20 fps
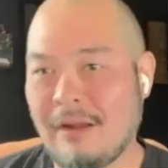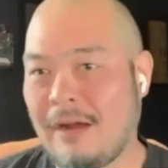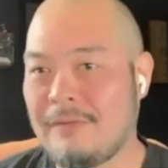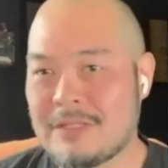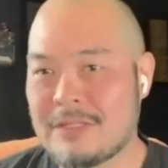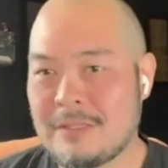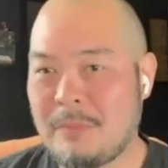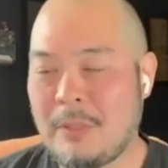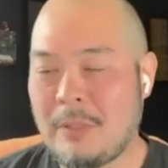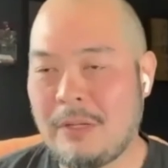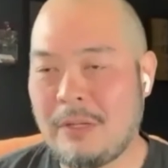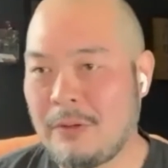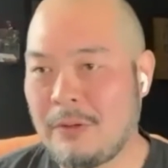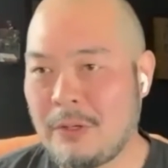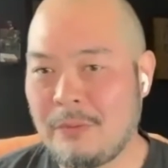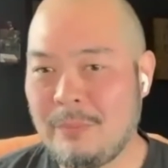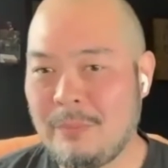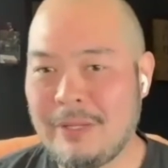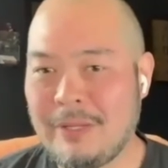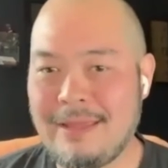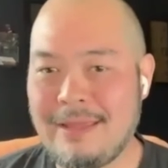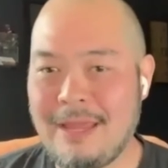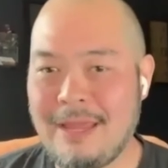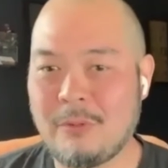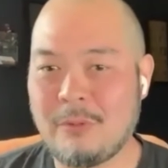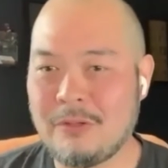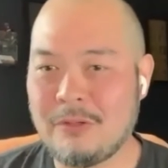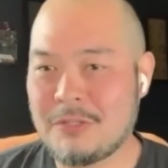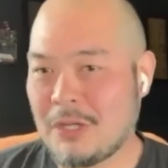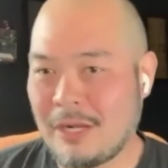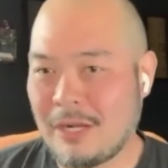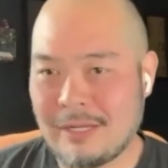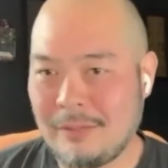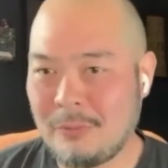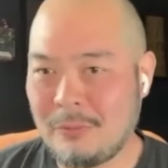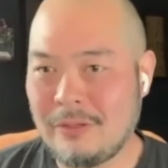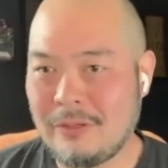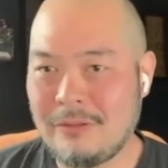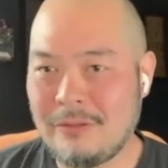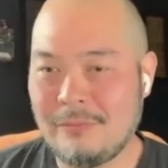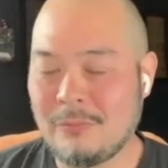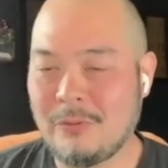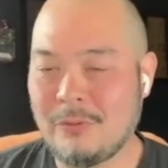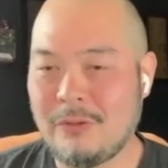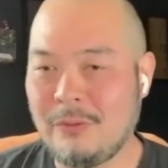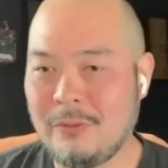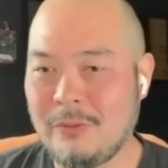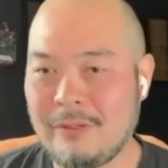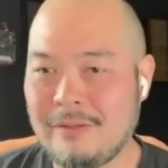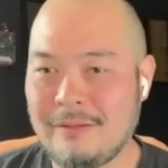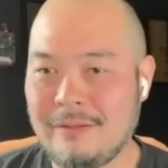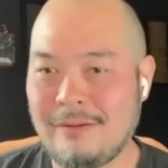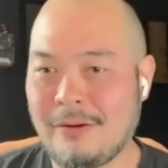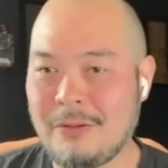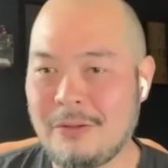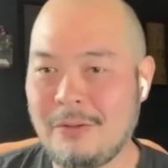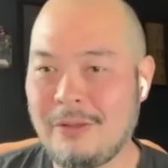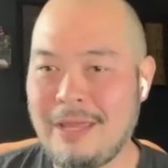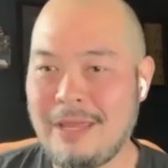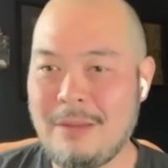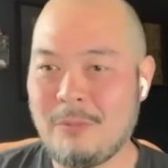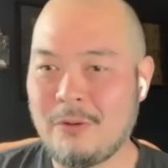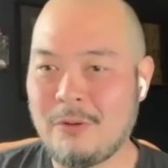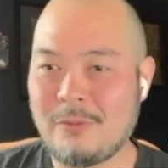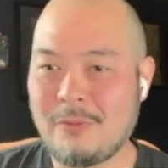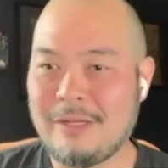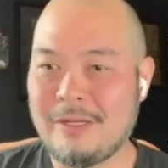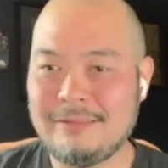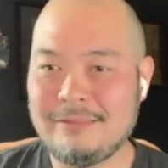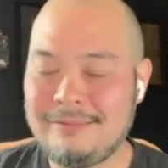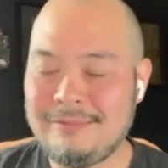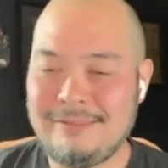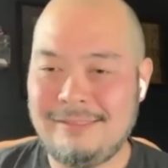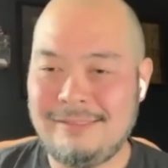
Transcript: obviously, Peter, you're a big gamer. Johnny, are you a gamer as well?